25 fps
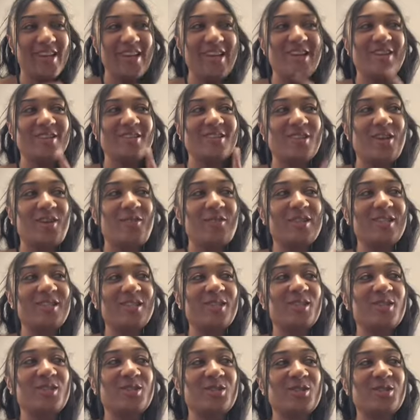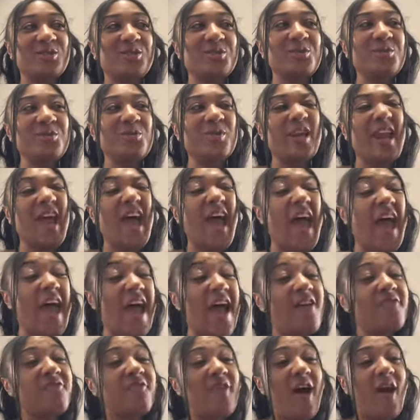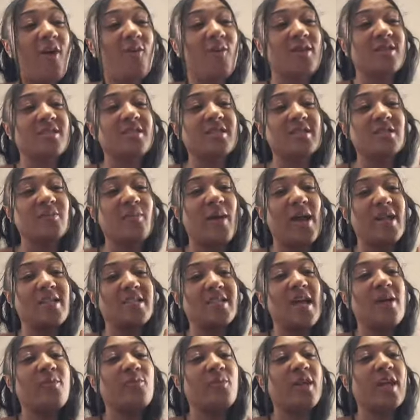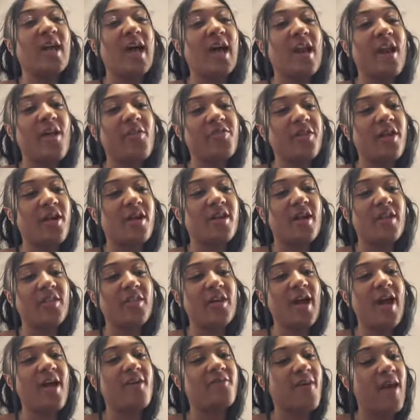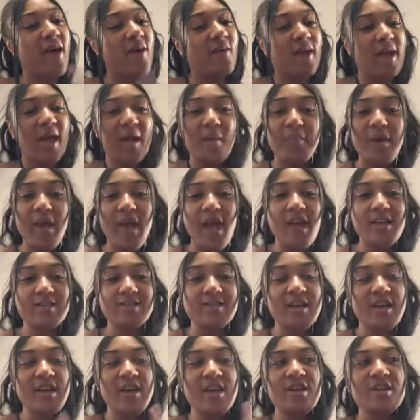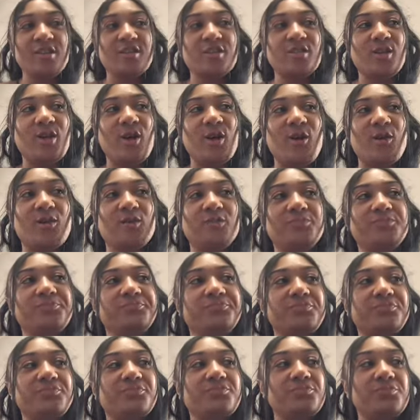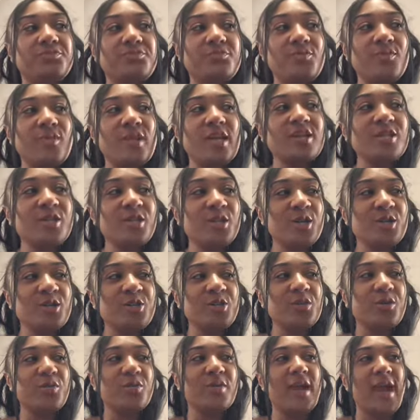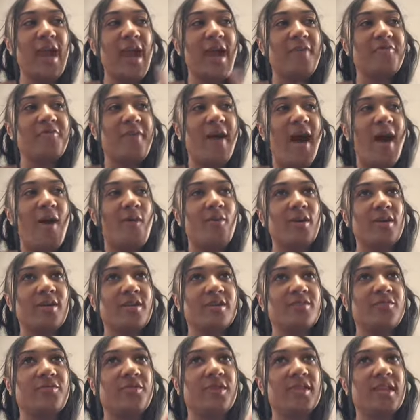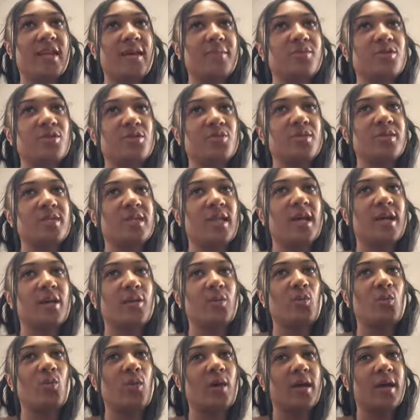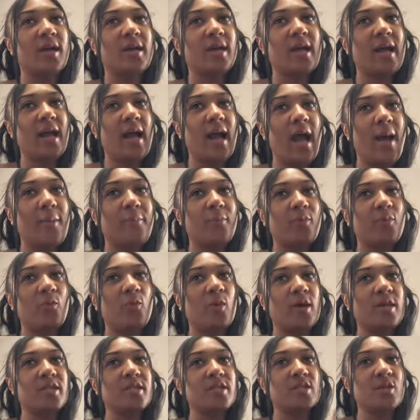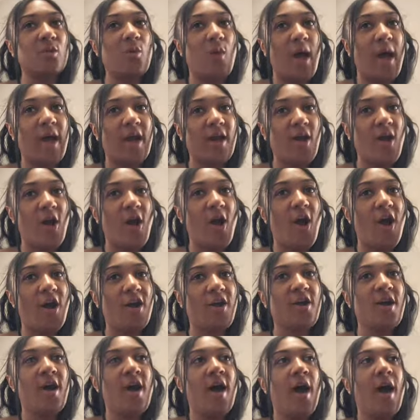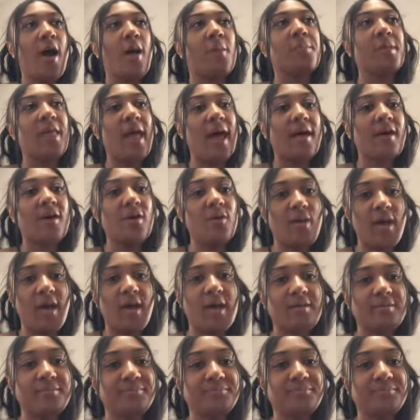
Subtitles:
So it took 2.5 hours because by the time we got out there, another half hour had passed. So it took 2.5 hours for them to send one cop, one squad car a block away.